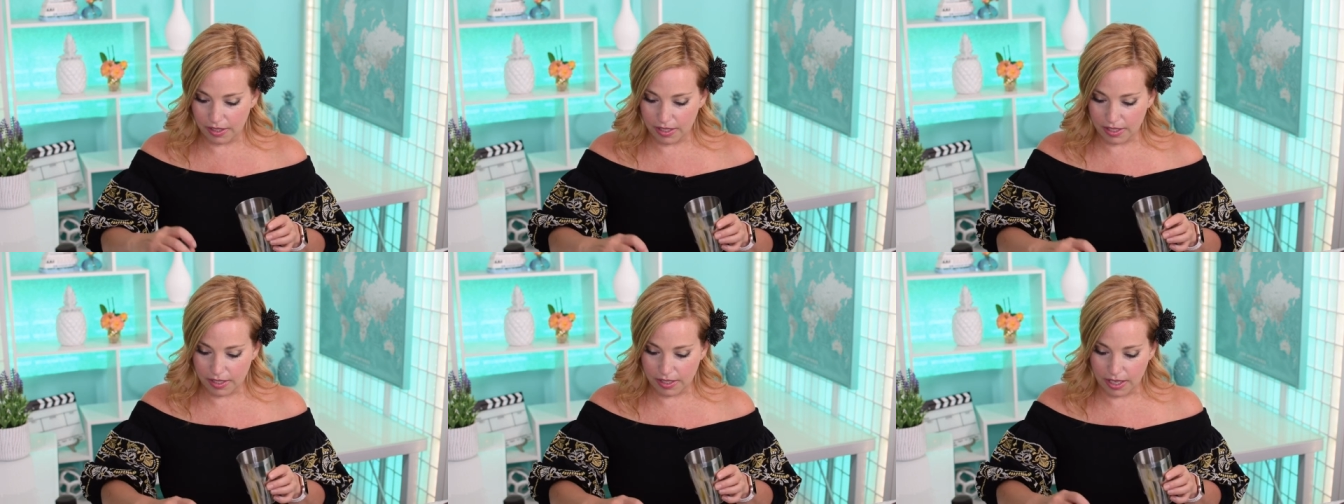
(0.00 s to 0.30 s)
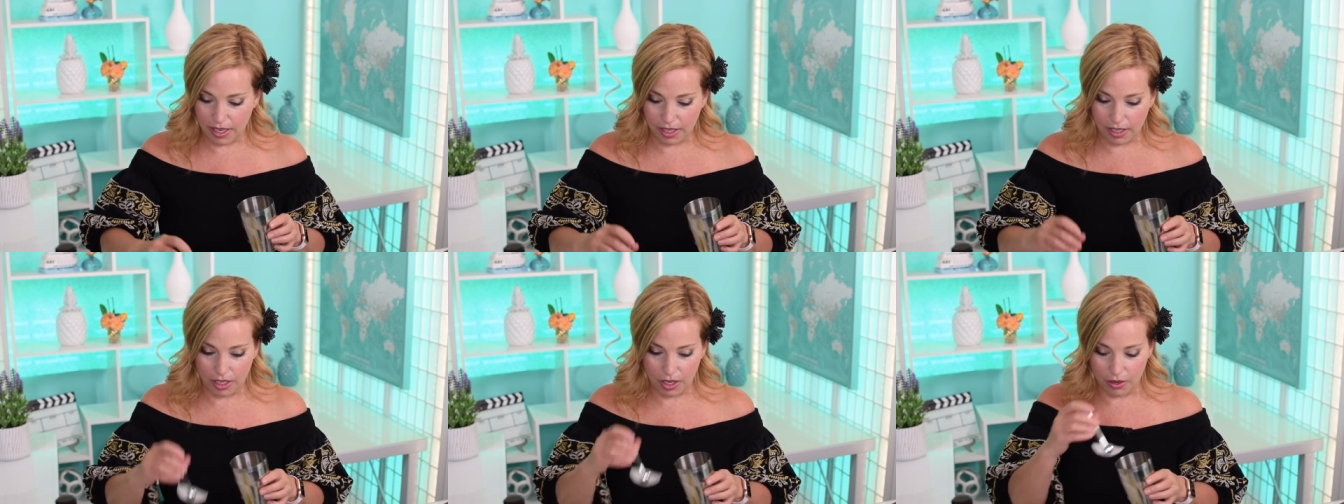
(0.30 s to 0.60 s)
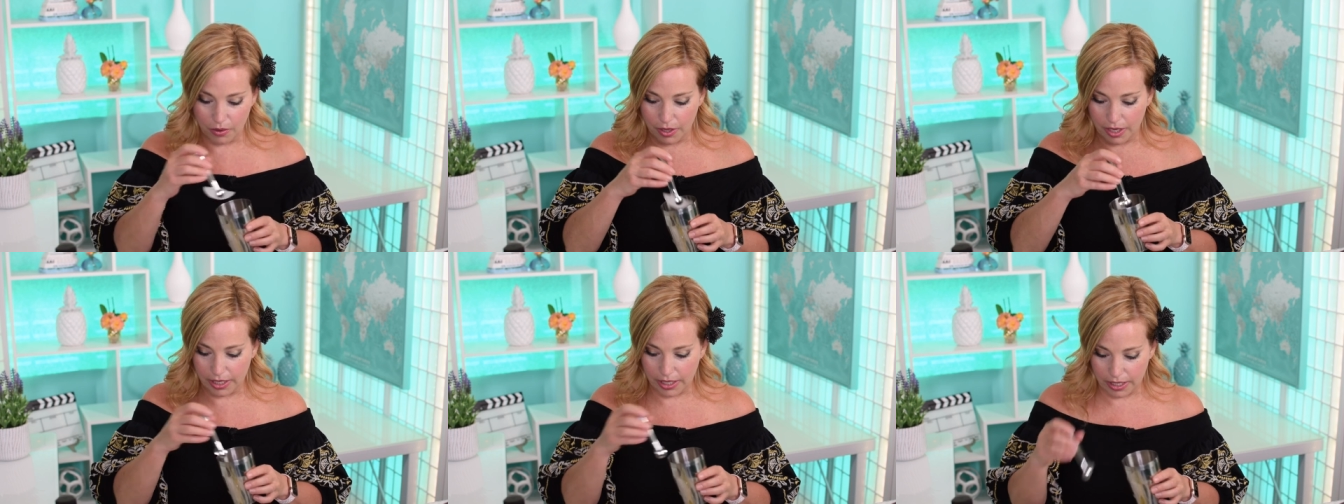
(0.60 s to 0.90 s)
this thing
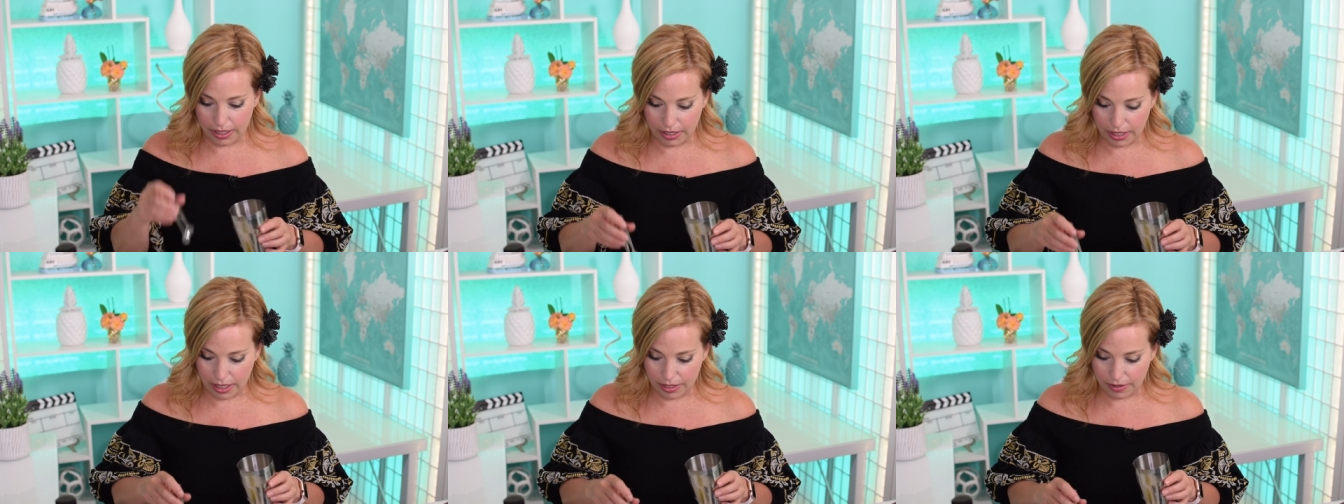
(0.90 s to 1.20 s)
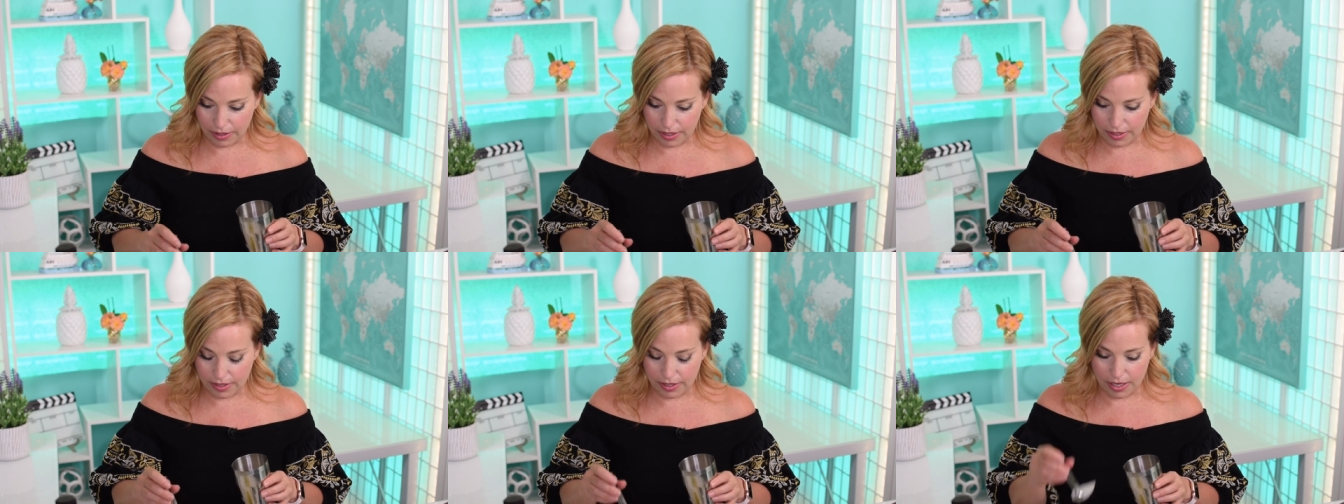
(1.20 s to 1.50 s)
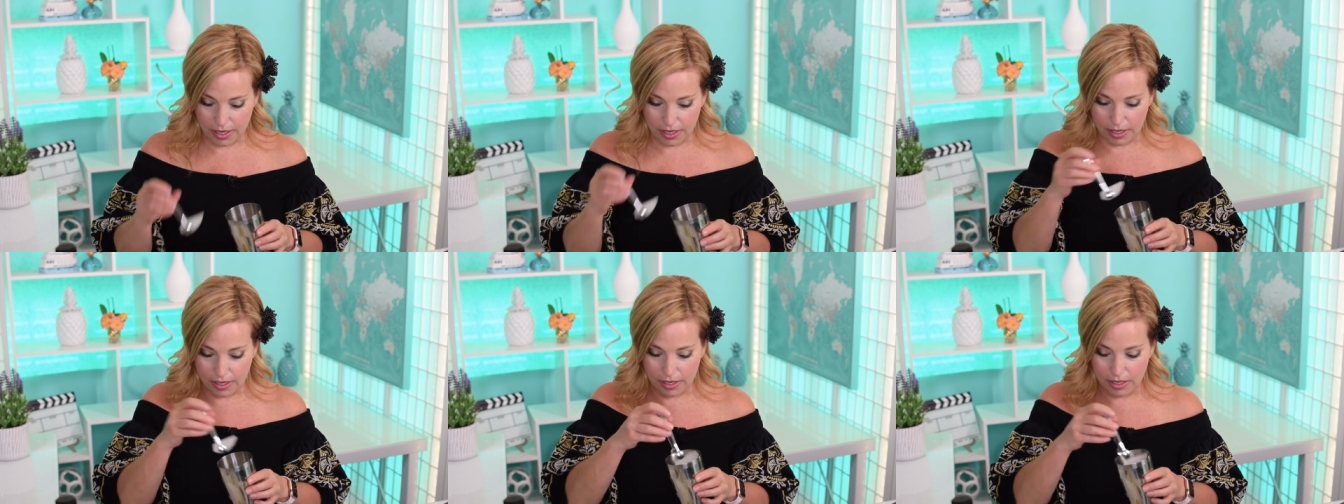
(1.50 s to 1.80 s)
going and get this
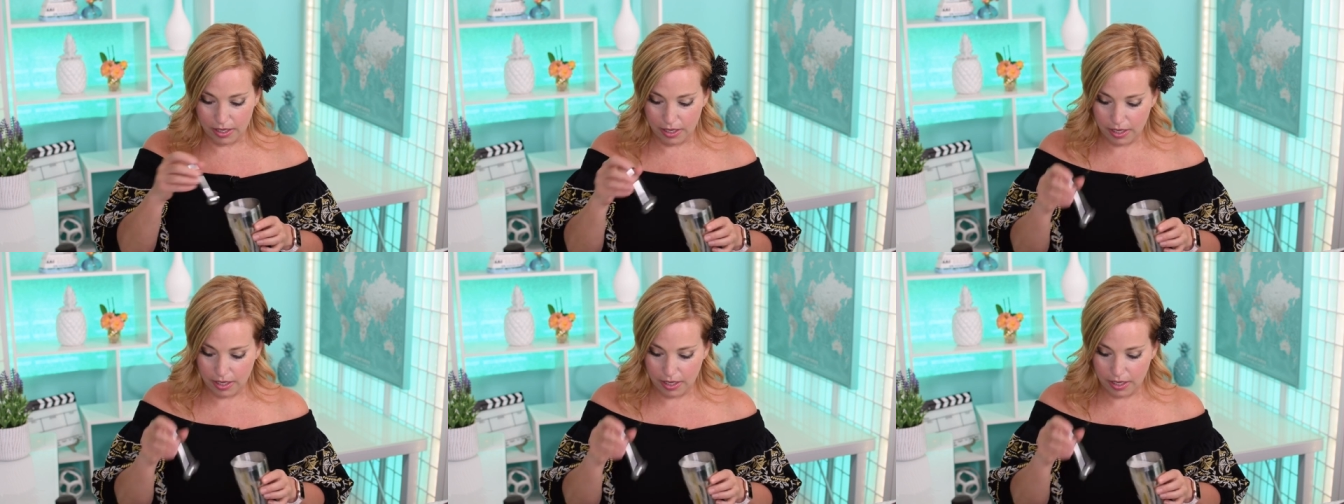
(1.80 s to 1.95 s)
thing